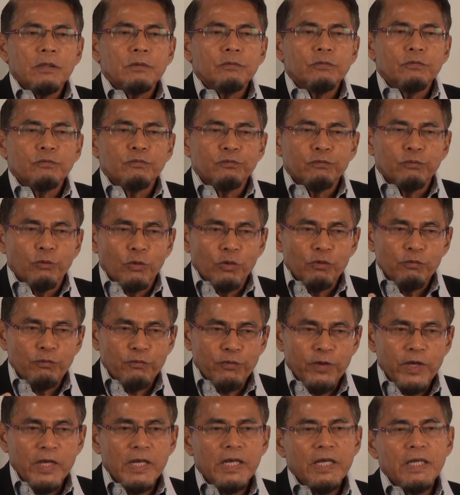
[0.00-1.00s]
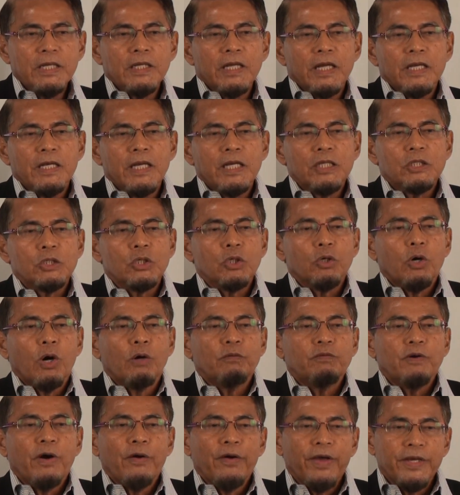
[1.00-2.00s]
fulfilling the nature
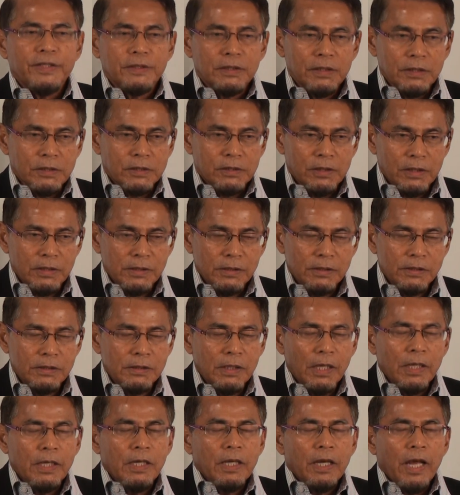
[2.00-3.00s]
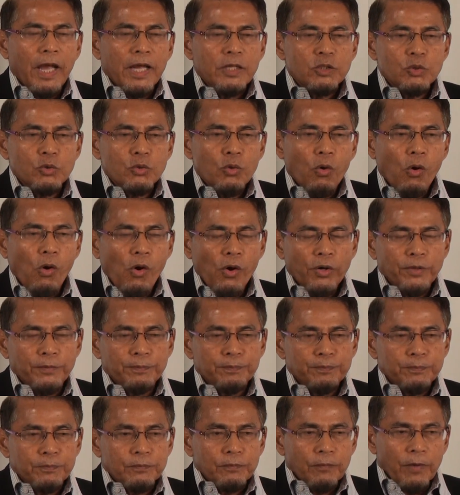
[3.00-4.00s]
of our existence and so on.
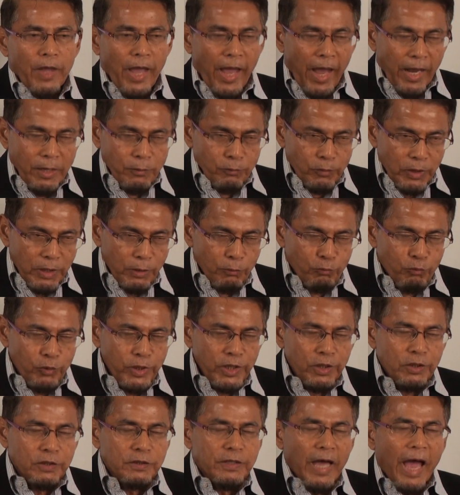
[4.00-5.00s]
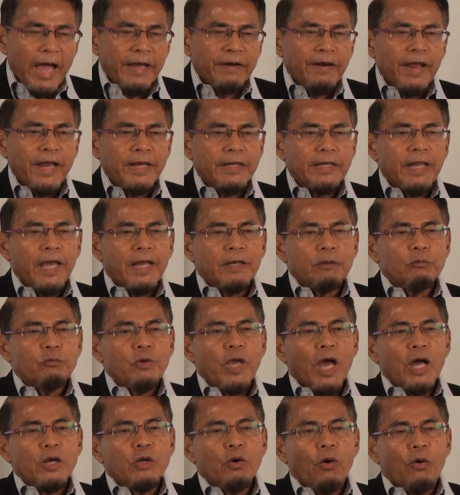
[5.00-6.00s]
And if we direct that,
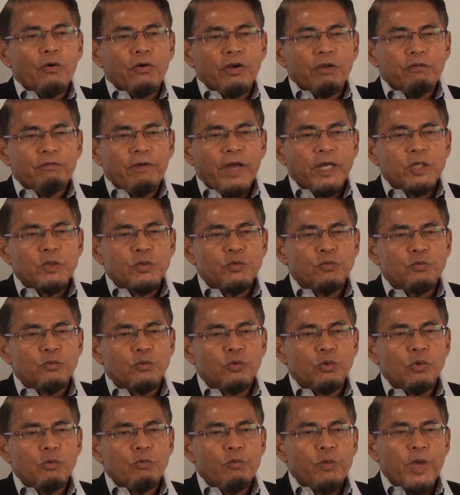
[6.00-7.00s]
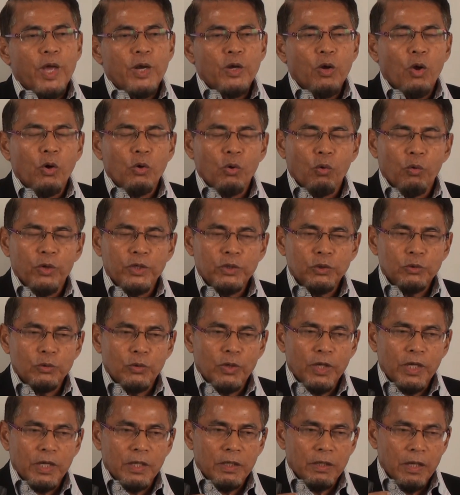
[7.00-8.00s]
we are not revengeful, we are not going
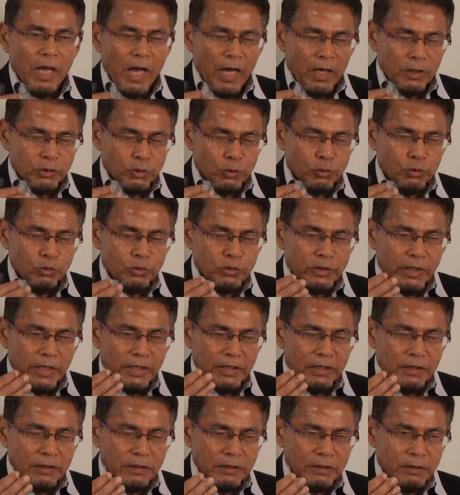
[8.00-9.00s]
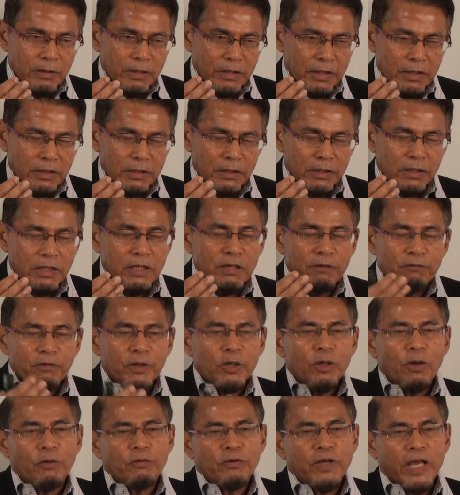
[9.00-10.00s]
to do the
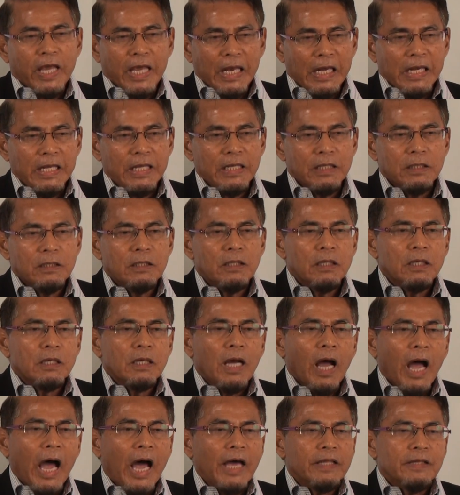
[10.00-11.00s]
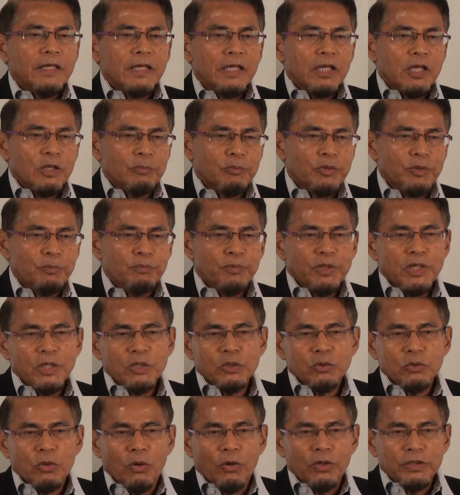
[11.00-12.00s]
evil of killing other human
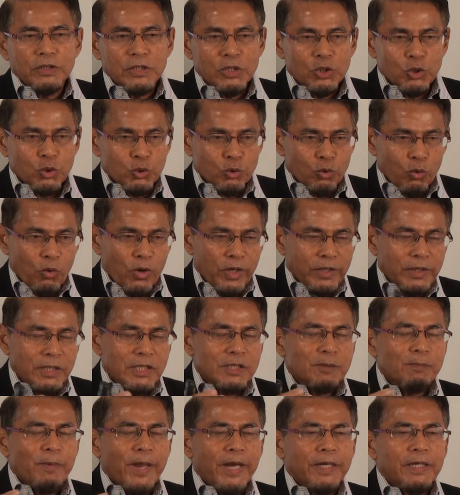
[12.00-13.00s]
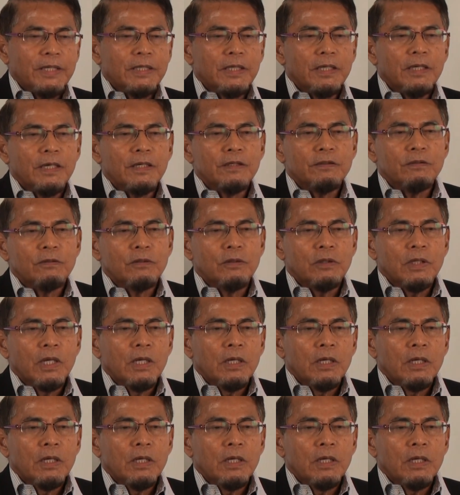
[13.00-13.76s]
beings or destroying this planet Earth.